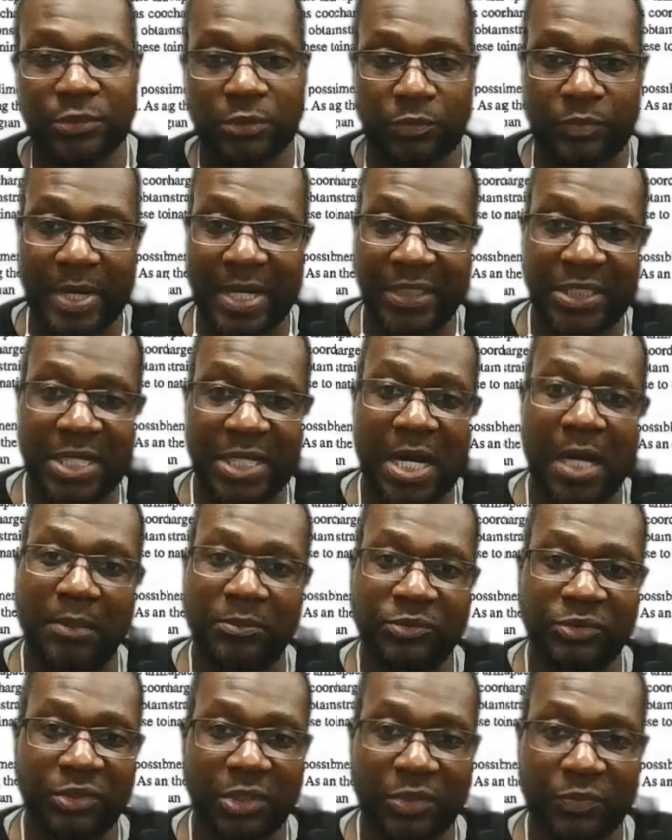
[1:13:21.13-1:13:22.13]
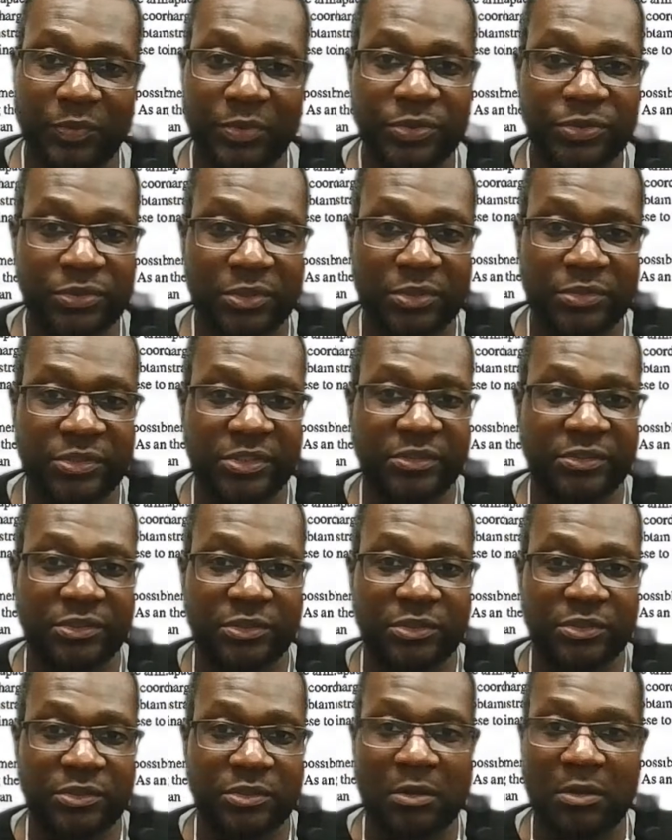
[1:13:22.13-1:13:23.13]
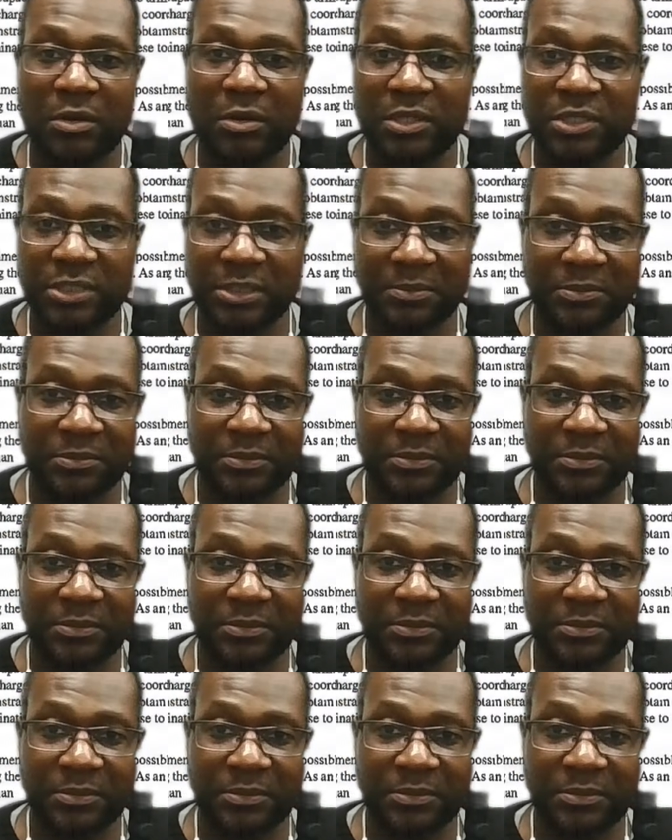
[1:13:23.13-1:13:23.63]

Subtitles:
So right now I'm doing research into stars.